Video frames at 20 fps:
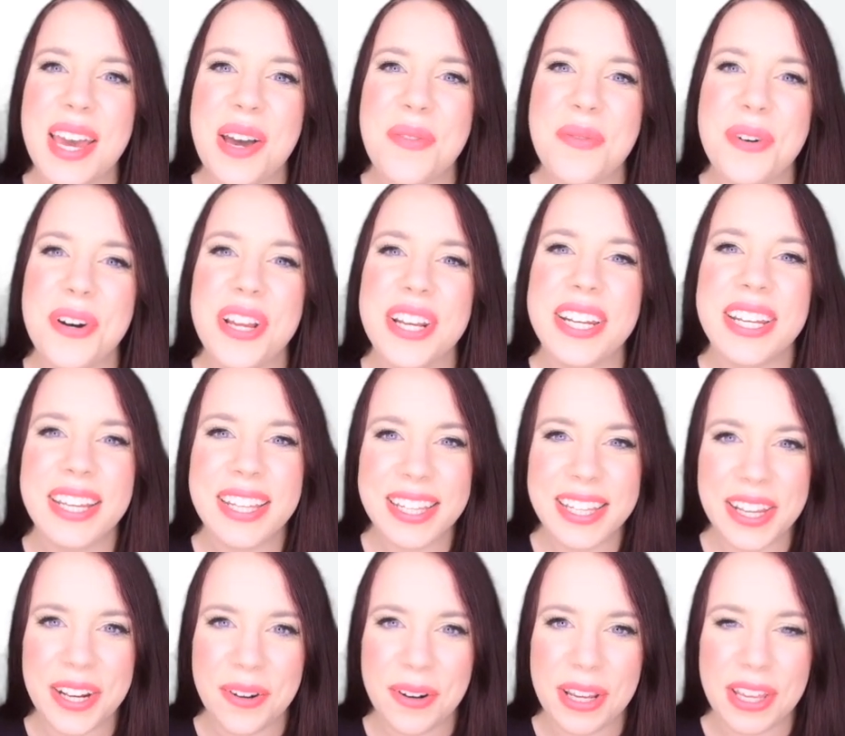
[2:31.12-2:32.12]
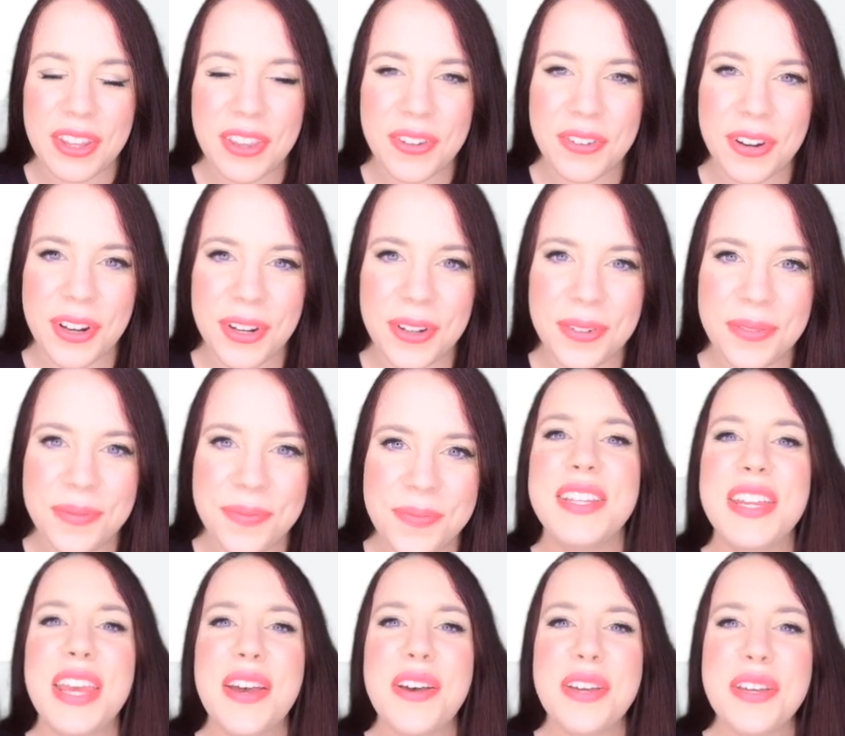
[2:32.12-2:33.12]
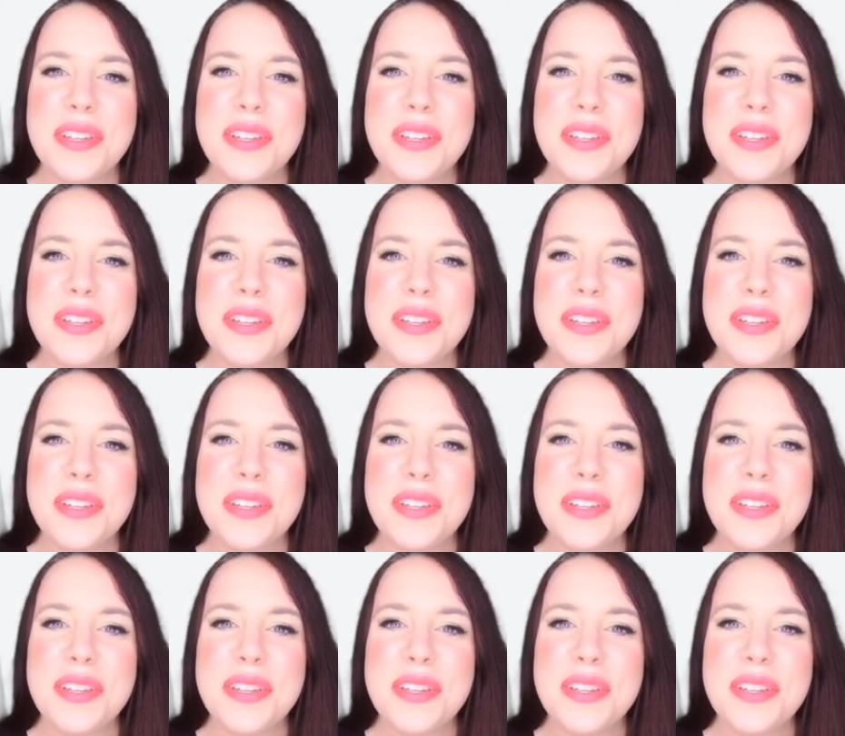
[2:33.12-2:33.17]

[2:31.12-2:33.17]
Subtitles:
that one clearing through. Now,